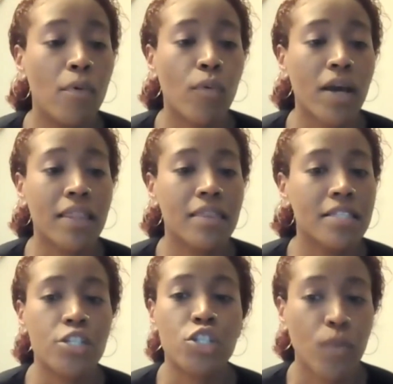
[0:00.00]
with
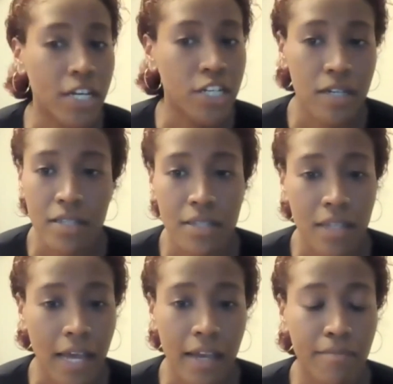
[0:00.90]
situations
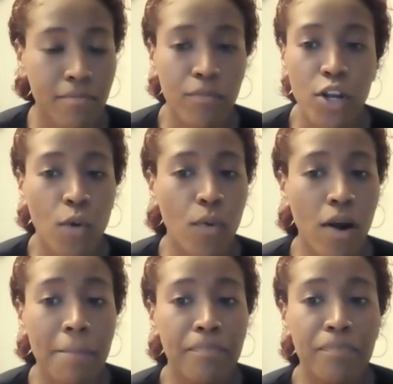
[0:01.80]
like, where
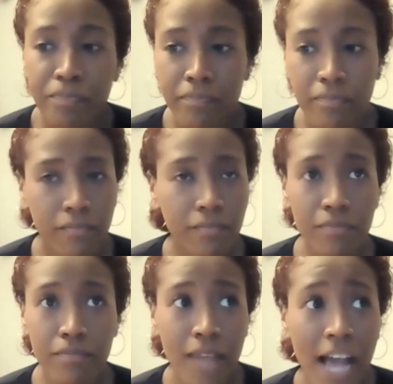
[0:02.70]

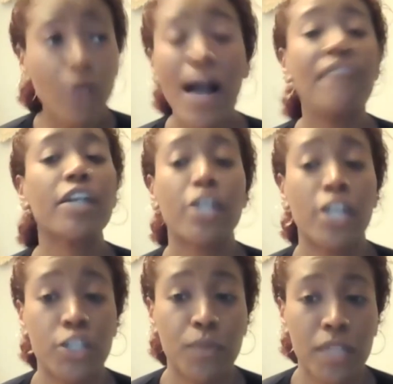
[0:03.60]
I don't have a
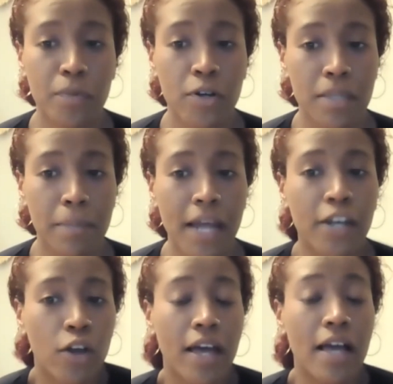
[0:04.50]
connection with this person, but I know
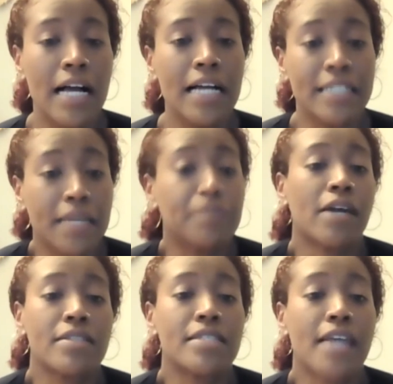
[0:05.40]
that deep down
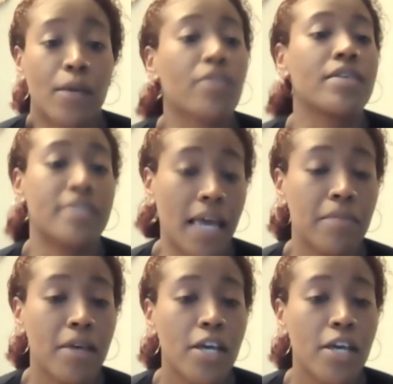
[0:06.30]
inside we're the same.